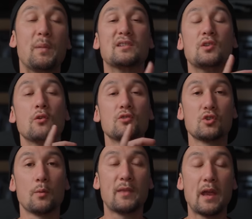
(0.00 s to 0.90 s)
But don't
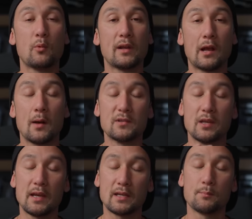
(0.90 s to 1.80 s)
stop there when it comes
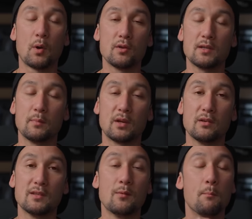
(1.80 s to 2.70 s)
to exposing,
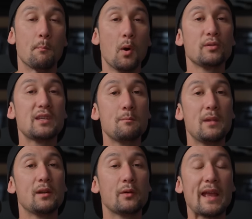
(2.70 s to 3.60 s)
because
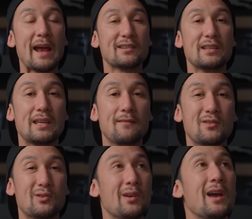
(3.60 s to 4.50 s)
multimetering actually
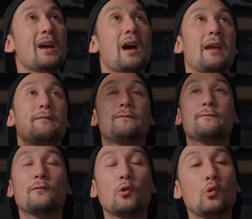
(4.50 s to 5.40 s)
gives you a
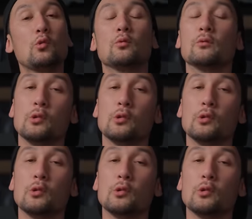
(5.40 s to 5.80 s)
full